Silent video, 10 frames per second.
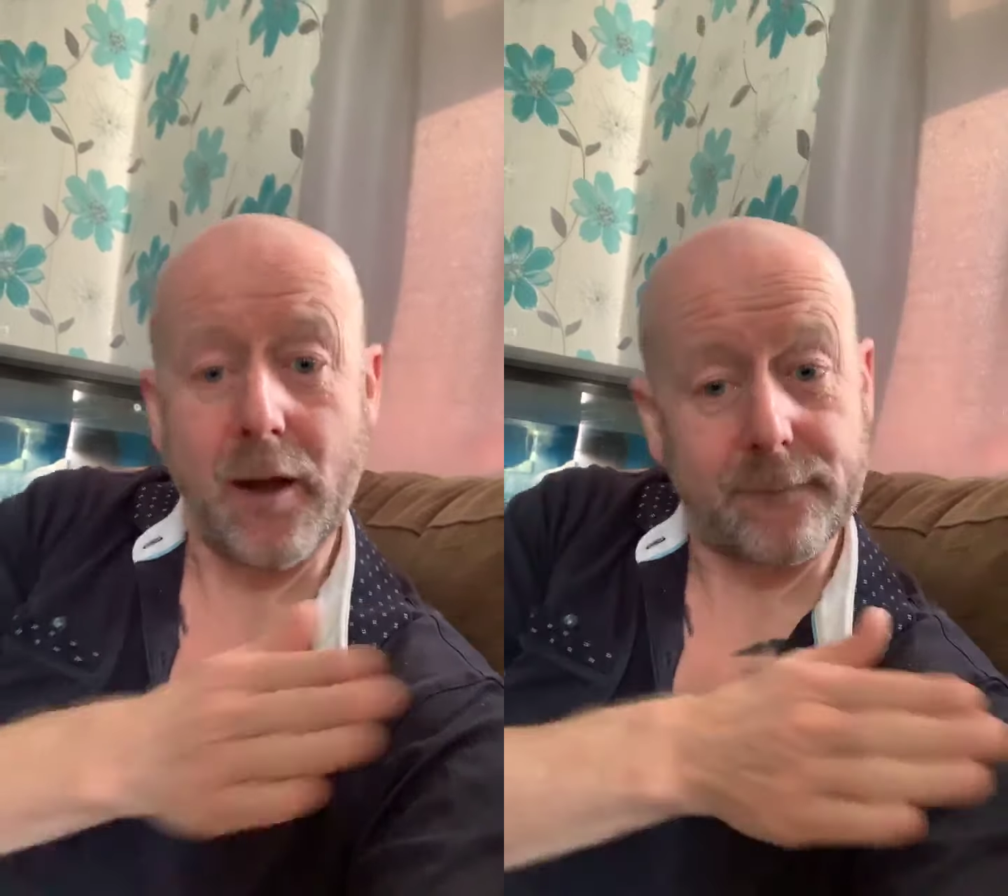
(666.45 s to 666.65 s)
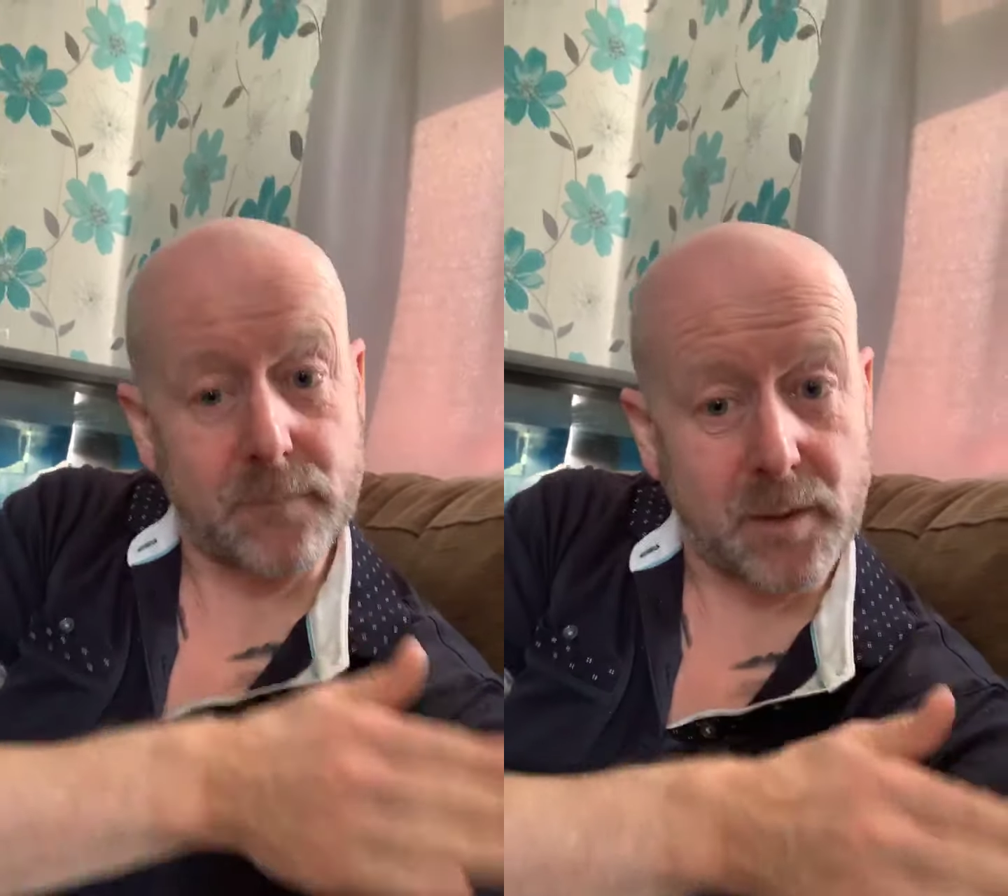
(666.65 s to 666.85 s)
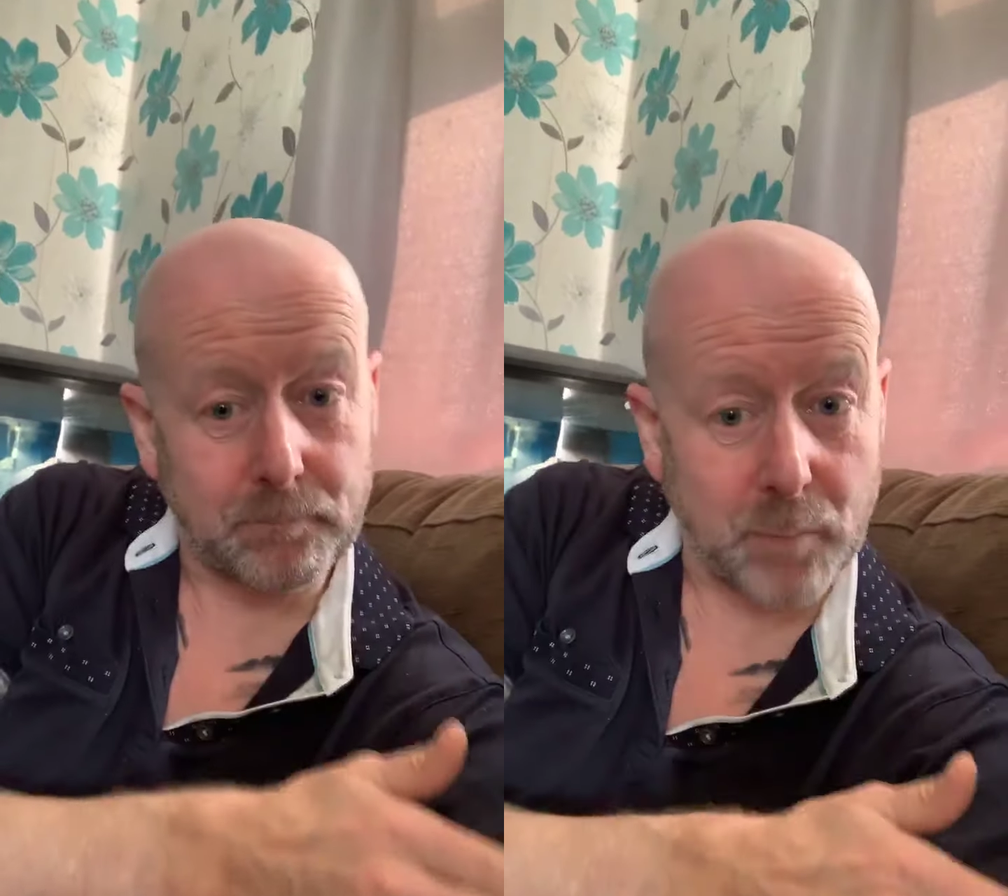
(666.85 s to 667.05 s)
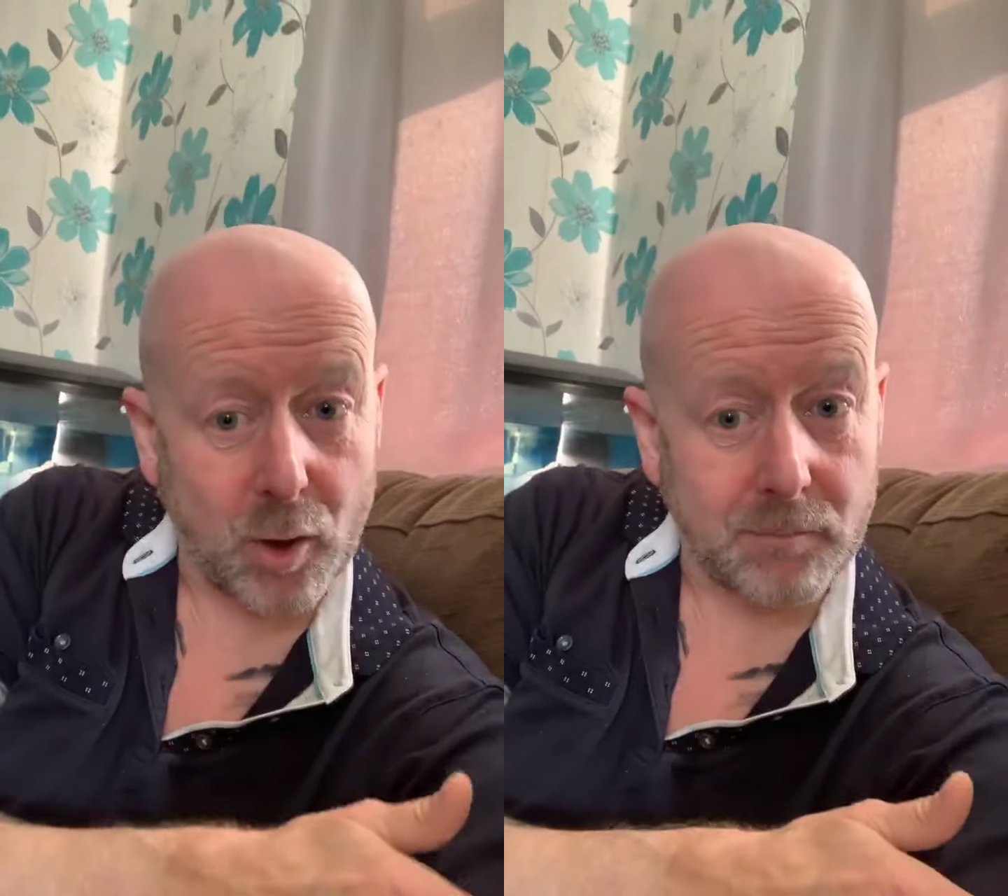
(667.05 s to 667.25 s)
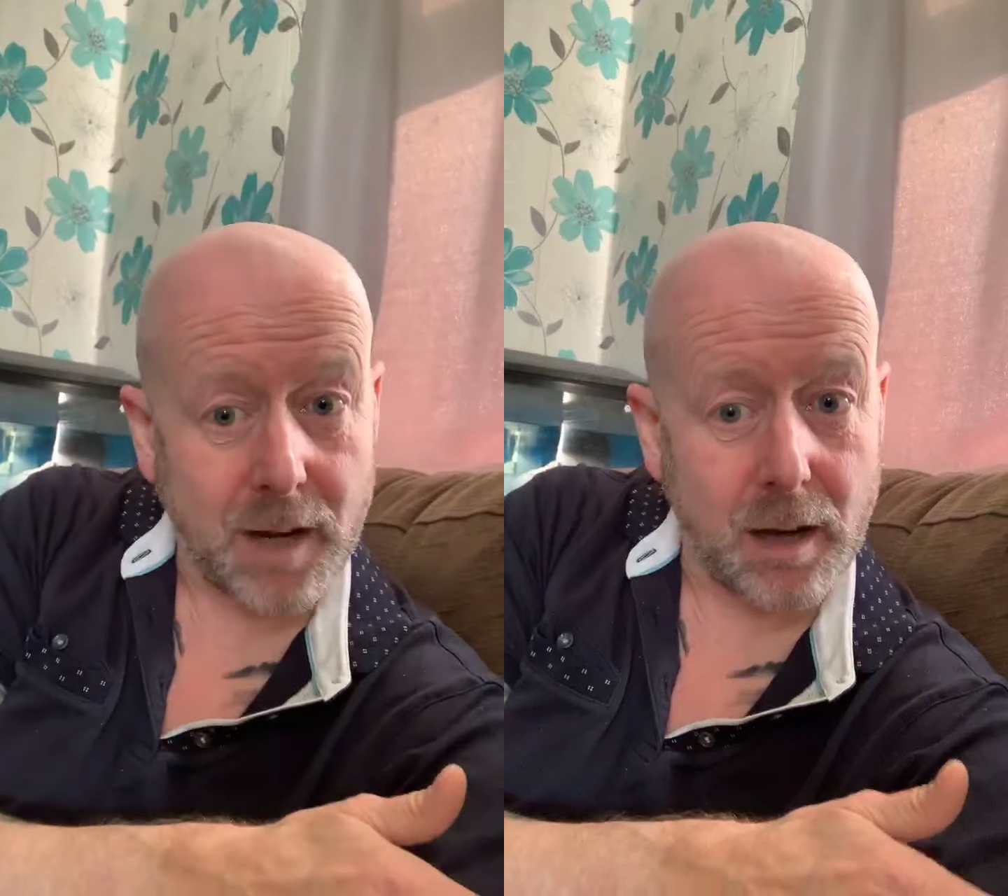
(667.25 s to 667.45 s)
from the
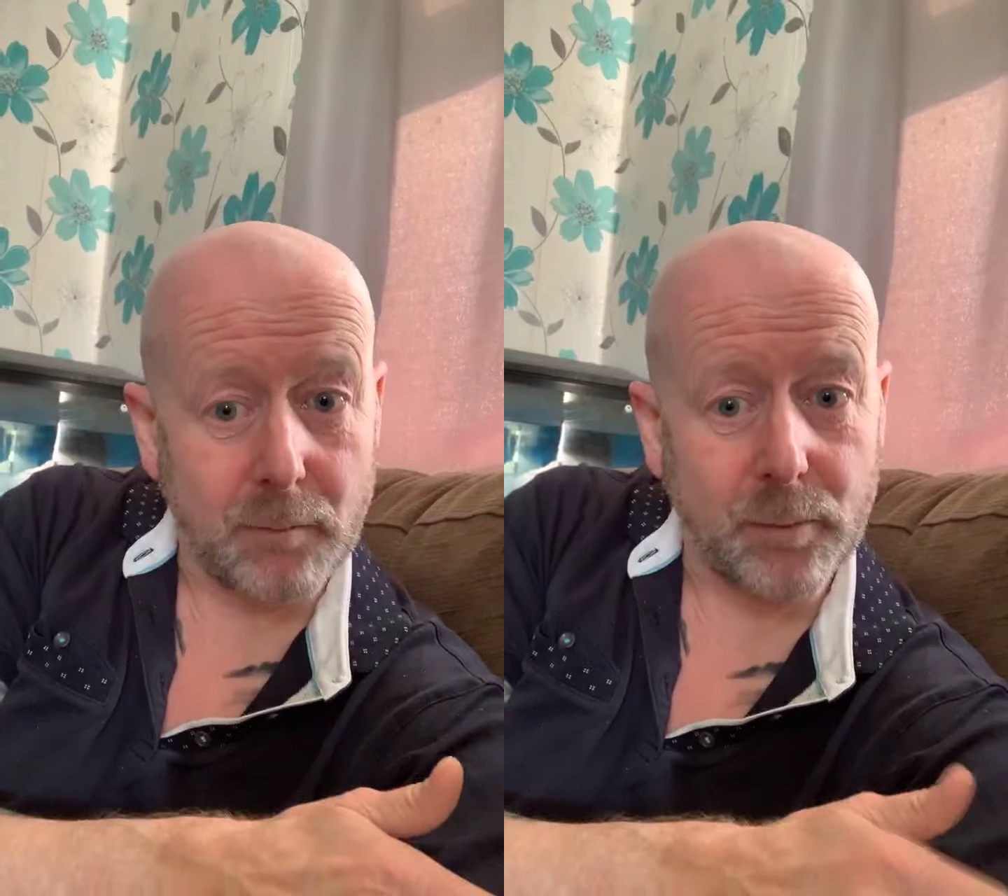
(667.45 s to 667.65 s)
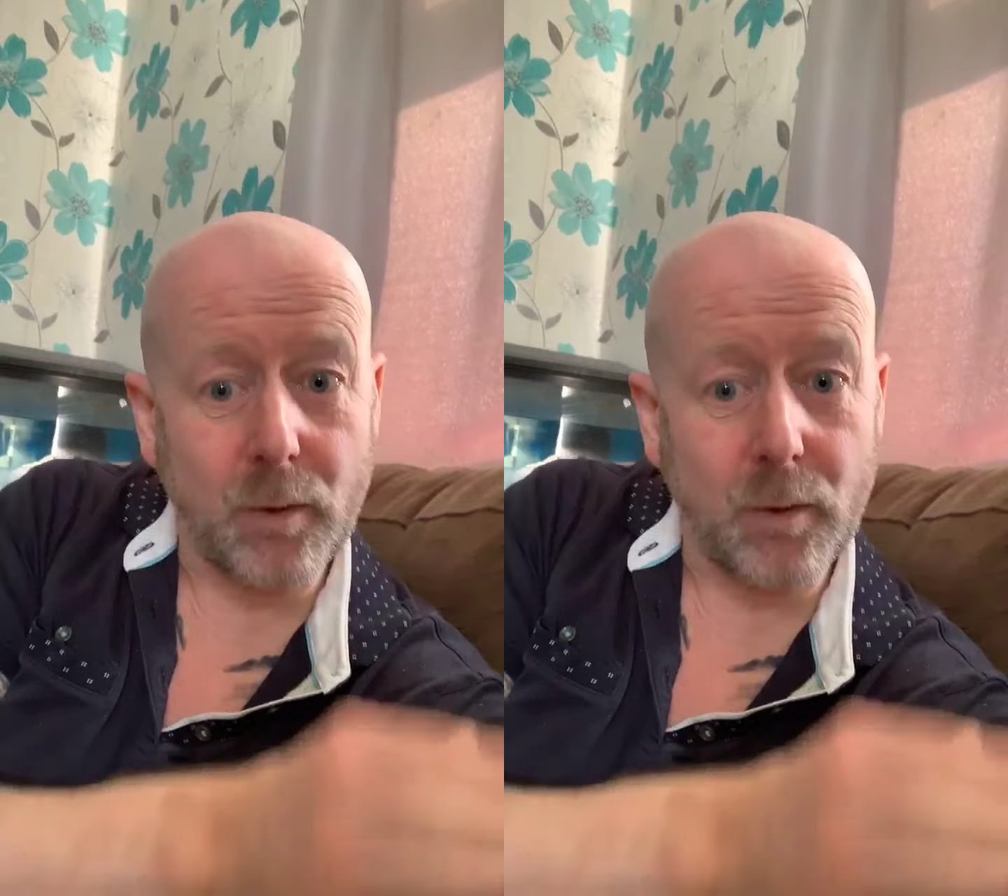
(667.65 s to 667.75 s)
bottom up